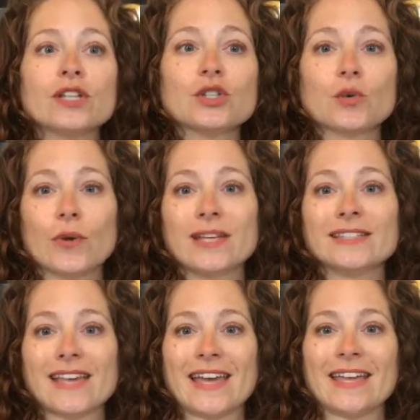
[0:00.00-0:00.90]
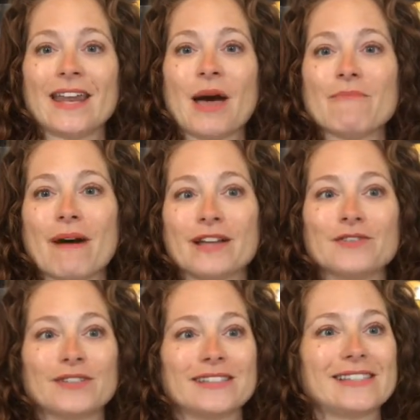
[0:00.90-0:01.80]
squeeze in a
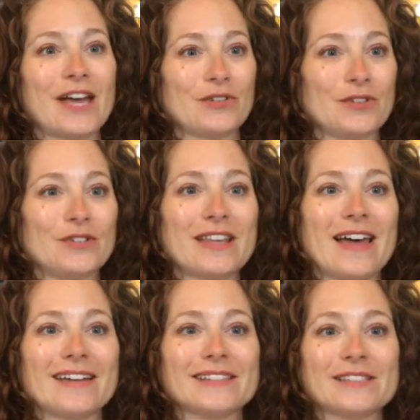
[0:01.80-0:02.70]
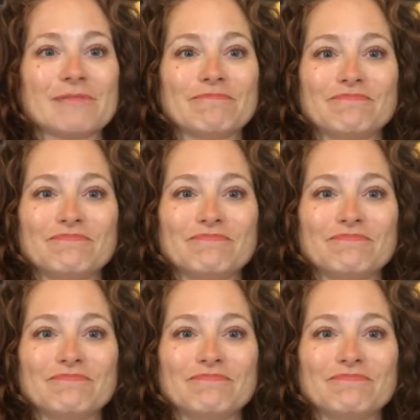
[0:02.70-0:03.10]
mindfulness exercise.